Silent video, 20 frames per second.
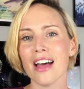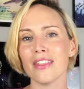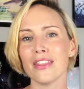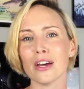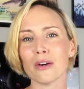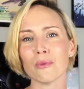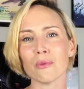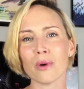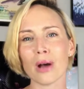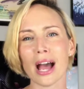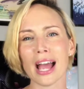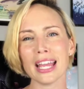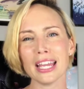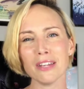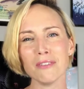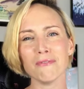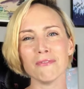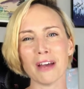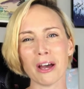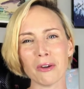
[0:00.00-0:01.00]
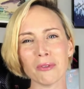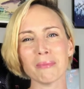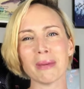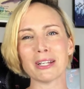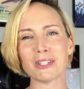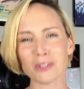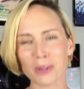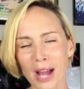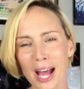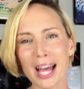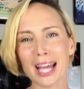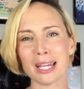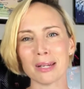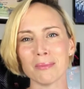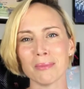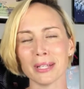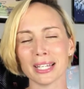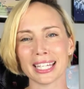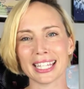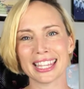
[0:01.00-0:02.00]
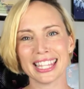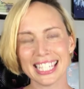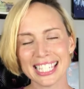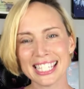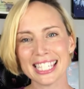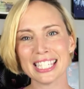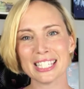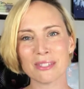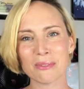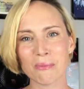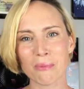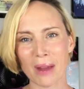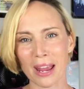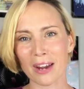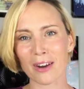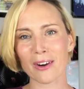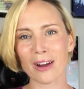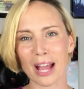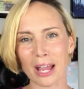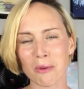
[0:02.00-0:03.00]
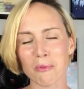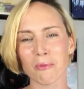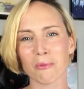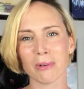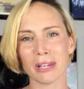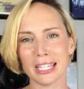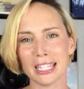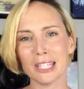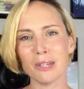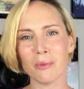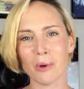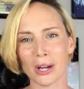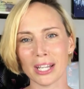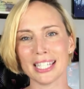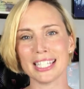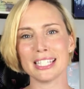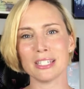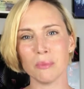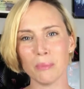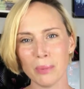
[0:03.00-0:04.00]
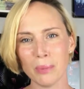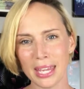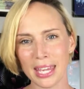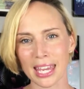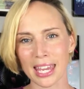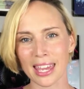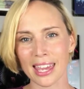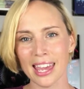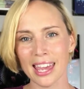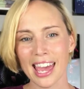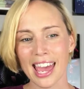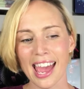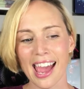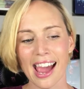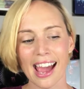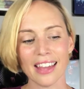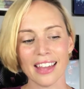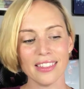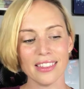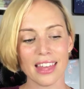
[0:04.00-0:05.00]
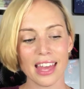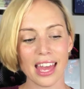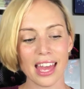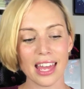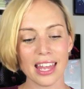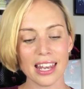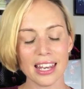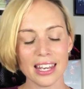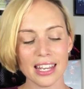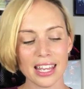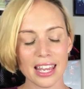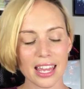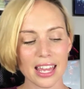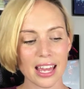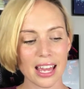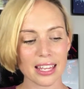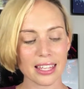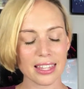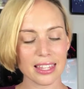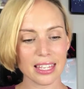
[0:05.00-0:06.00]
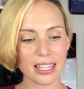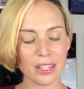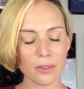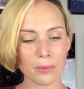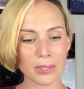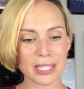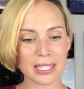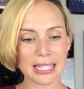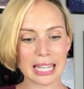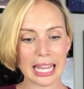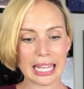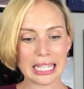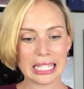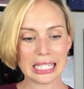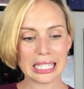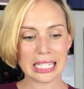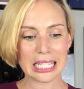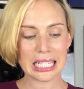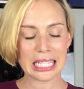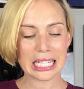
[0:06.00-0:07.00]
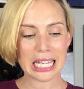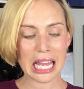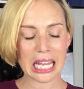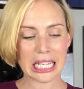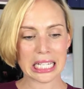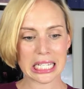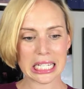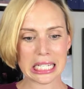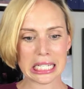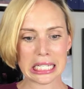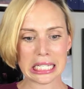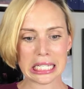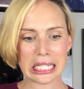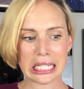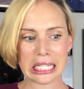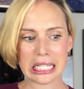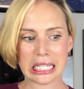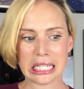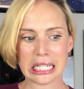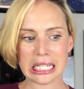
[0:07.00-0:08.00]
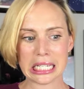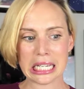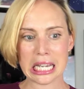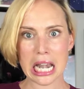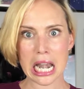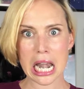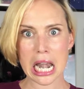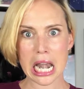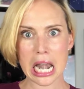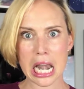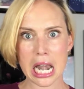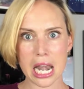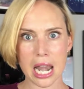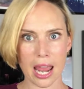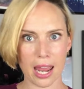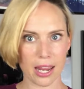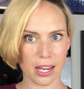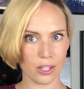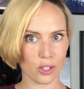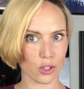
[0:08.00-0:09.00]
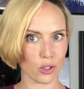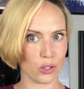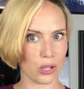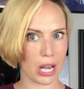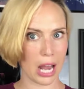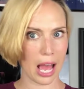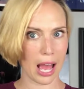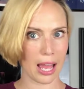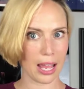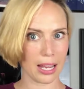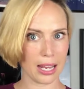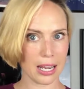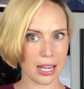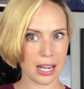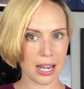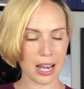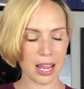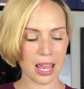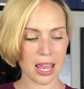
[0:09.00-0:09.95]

that I had found my tribe. Like, this is where I really wanted to be. And then I think it was 1998 or 9,